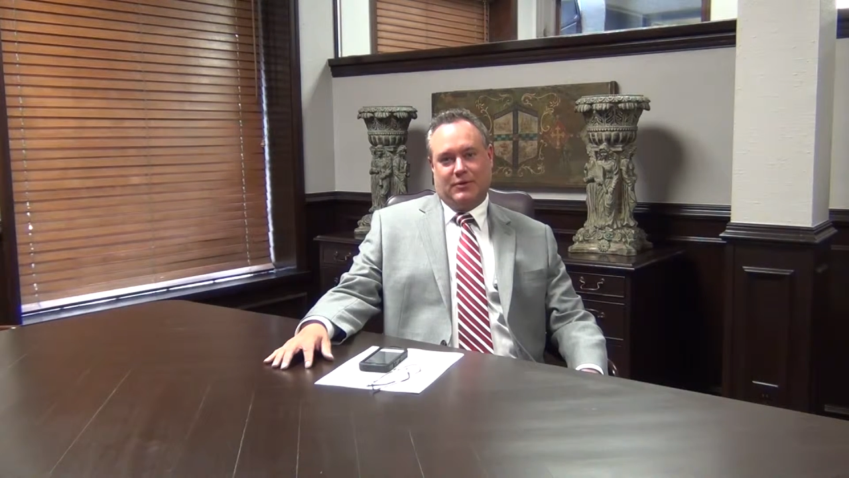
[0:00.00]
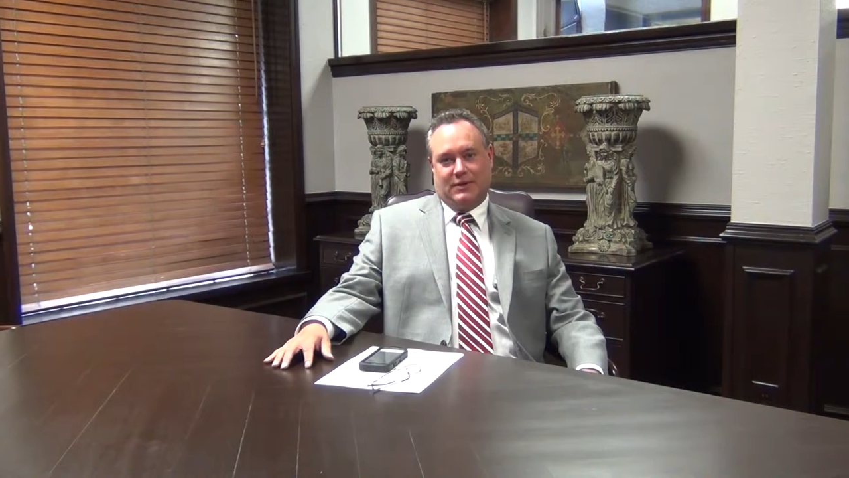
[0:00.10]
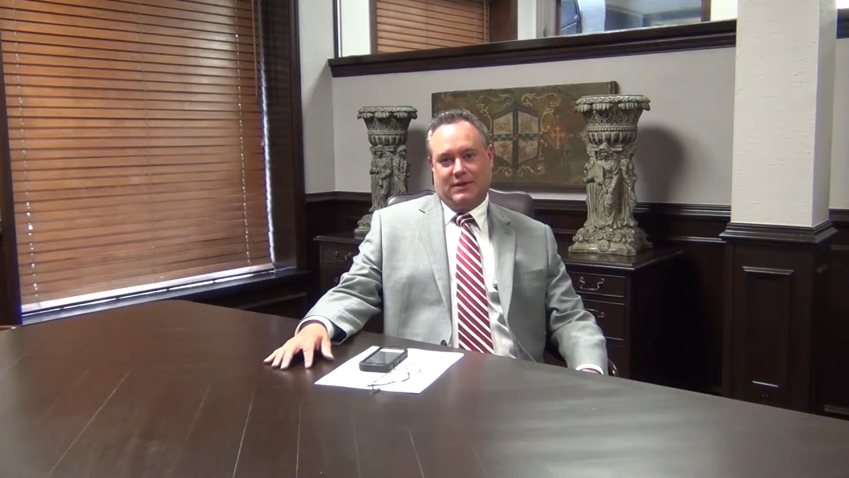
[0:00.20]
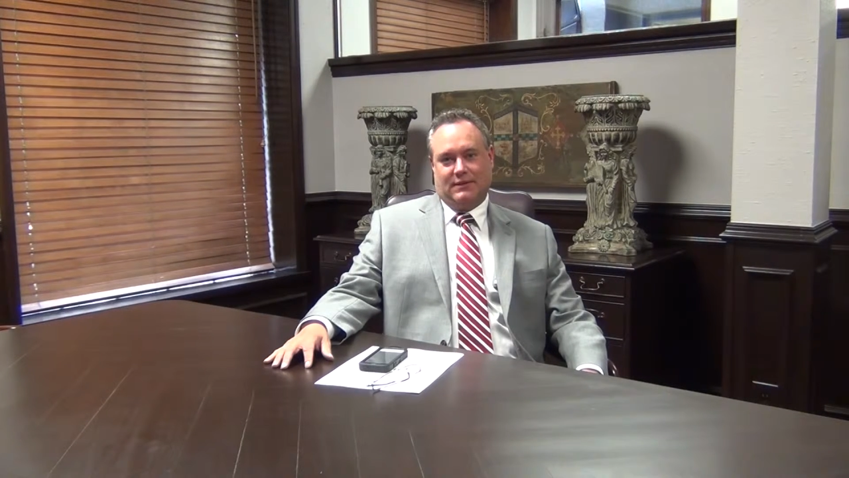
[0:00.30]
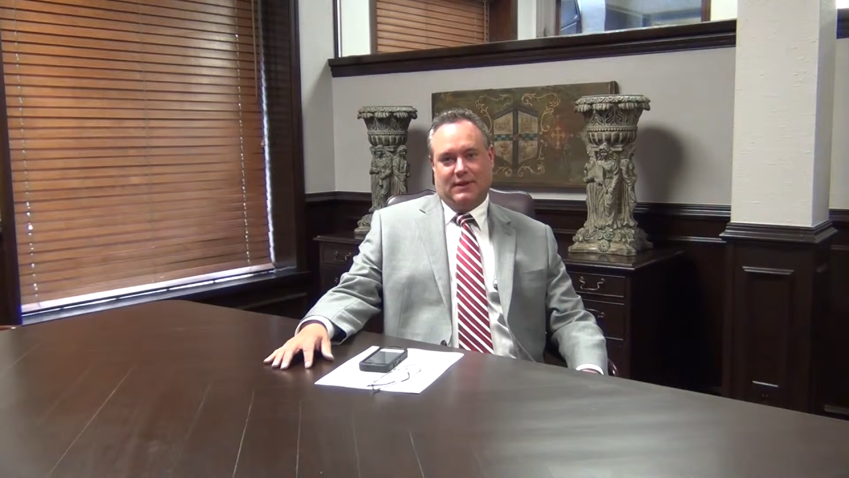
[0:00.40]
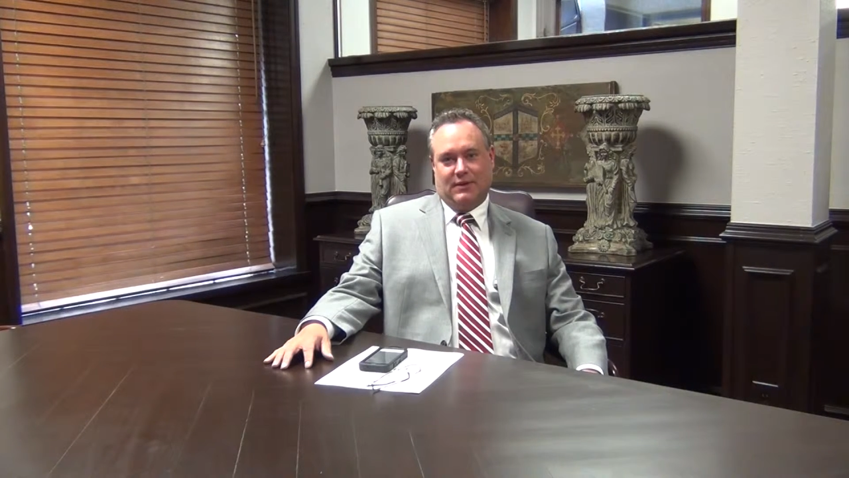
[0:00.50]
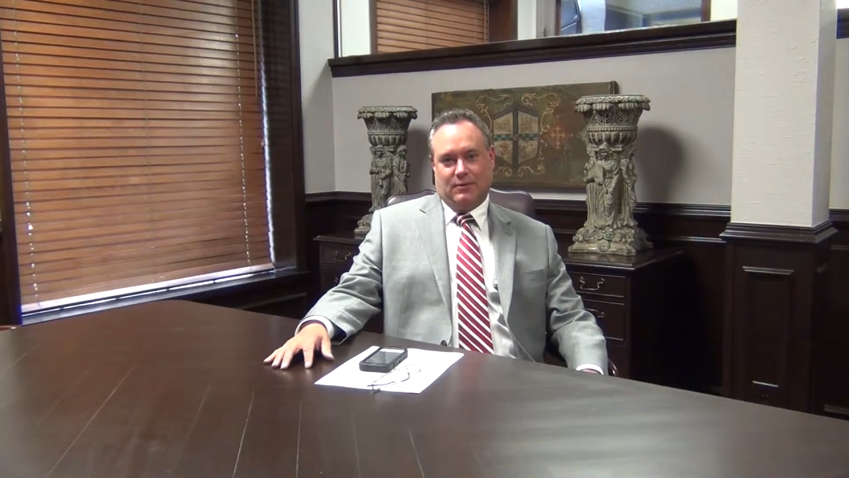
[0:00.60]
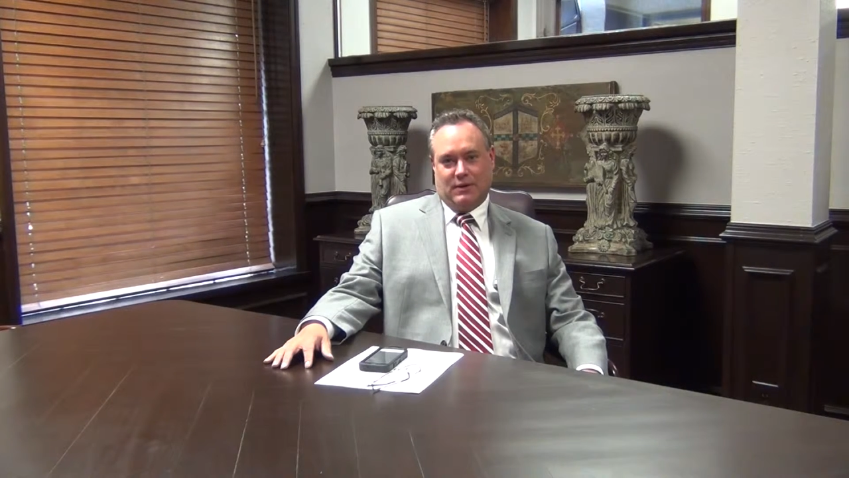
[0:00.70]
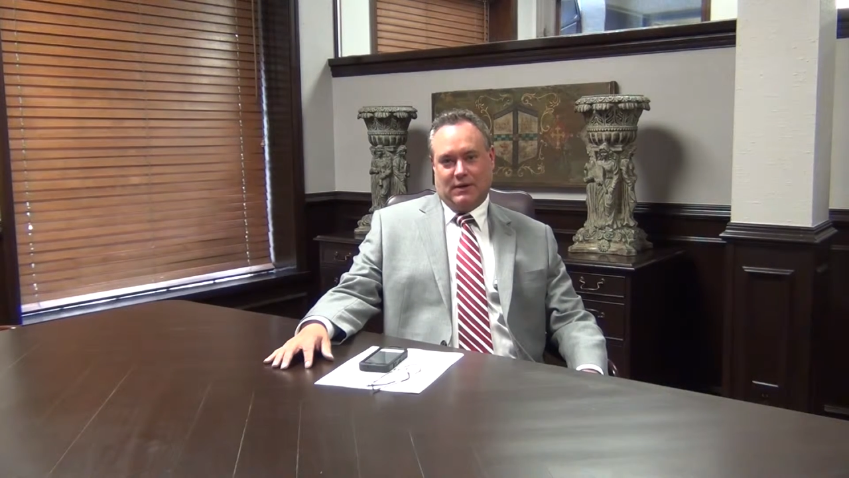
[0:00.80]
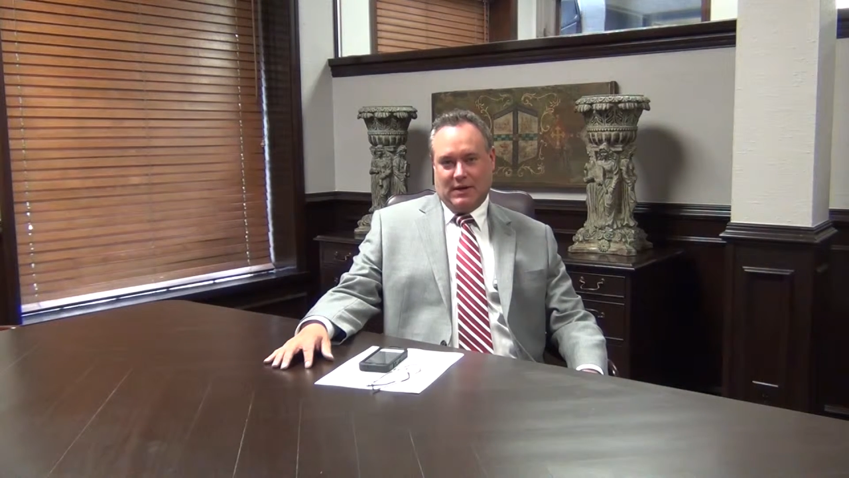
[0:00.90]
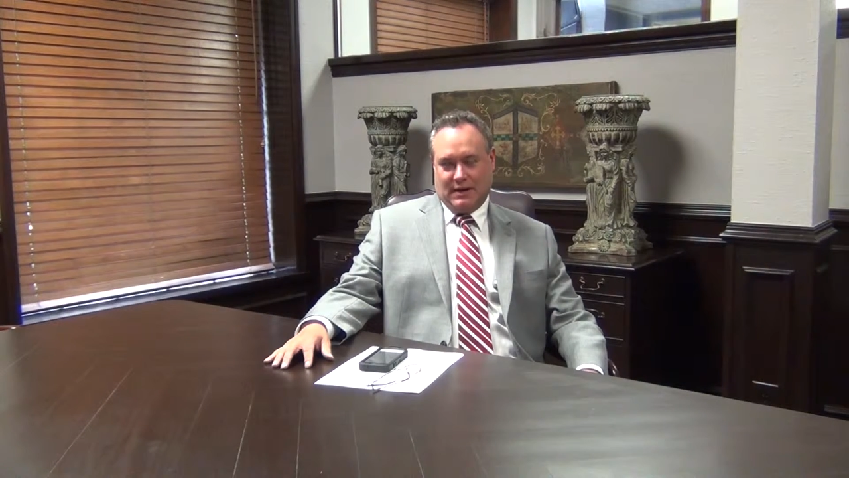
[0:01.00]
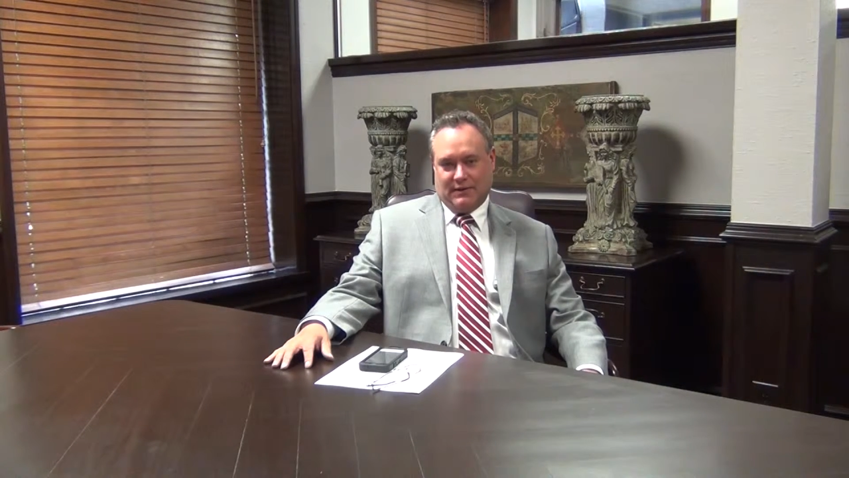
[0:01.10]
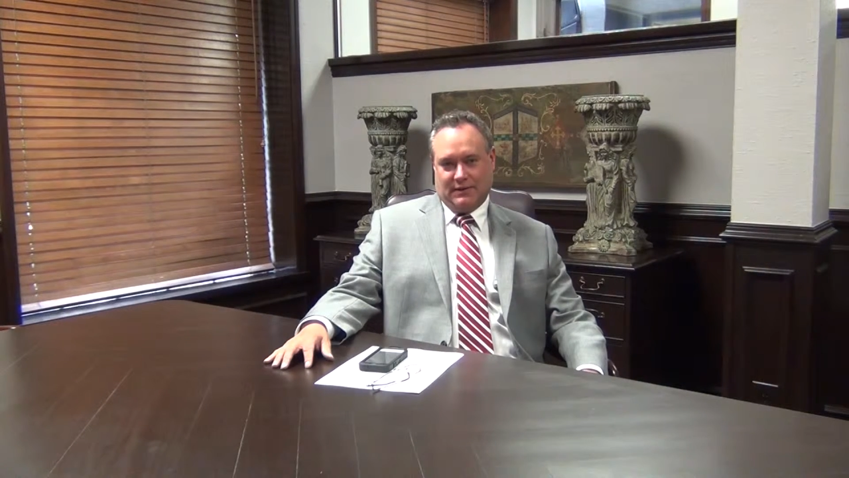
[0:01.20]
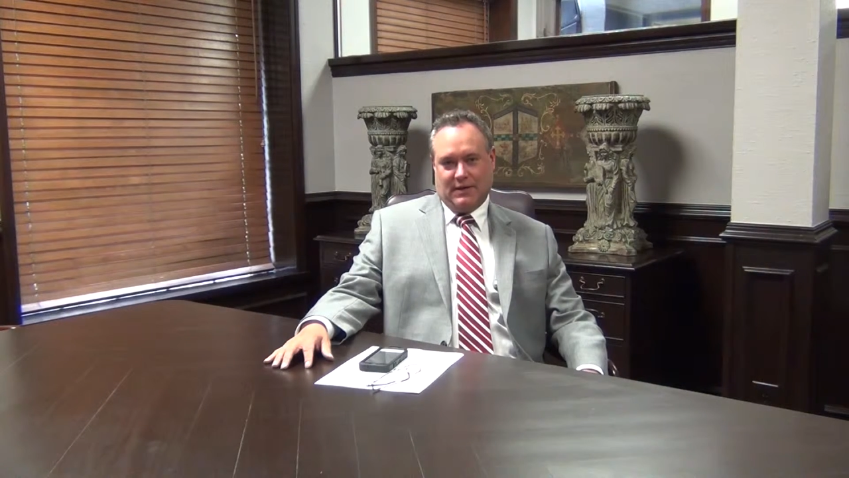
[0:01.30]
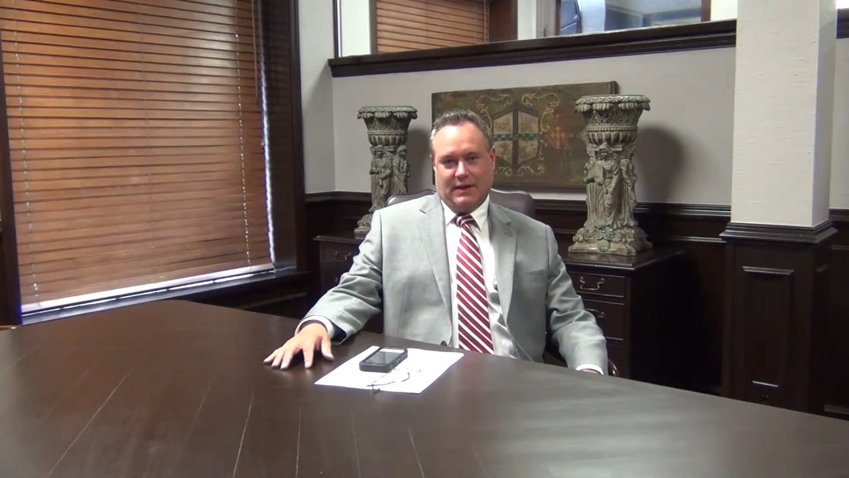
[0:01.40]
North Carolina, where I
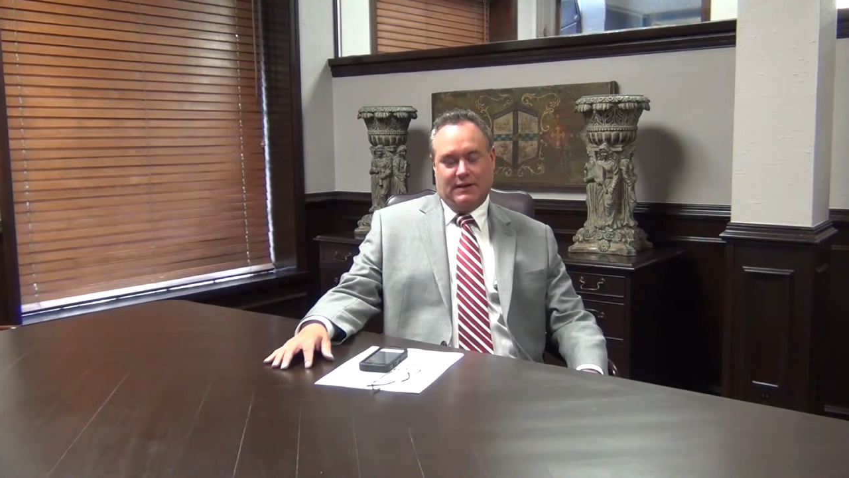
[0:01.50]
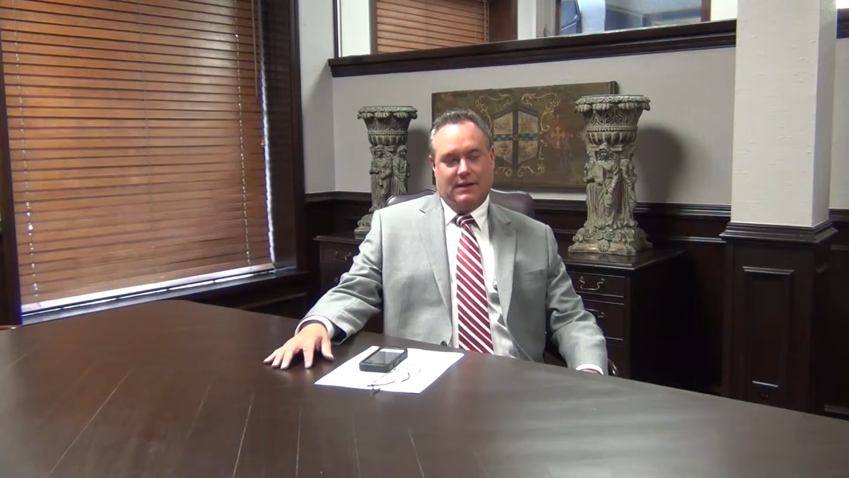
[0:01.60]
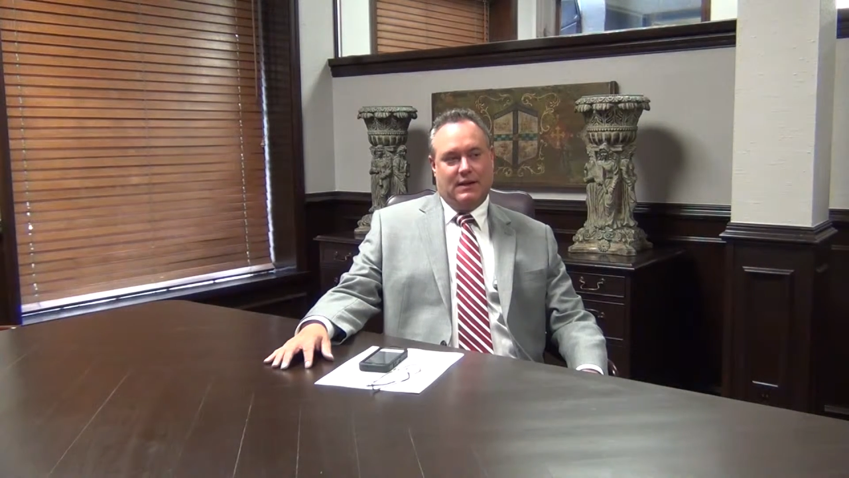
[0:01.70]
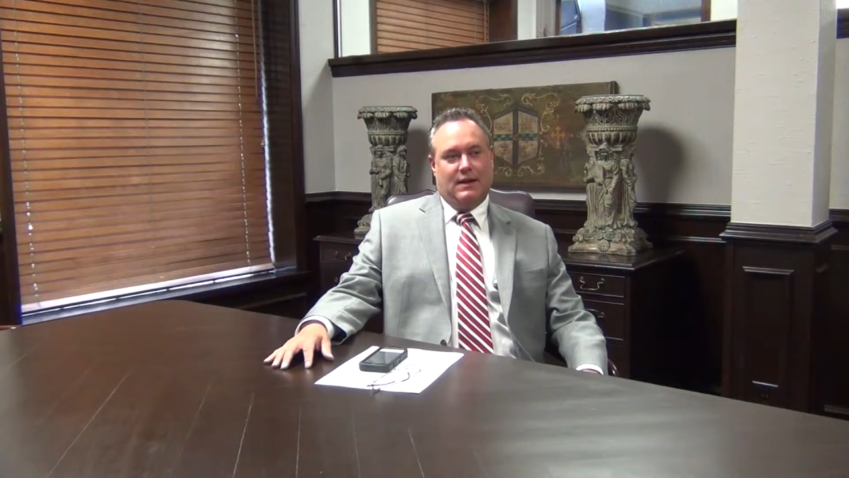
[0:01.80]
have a client.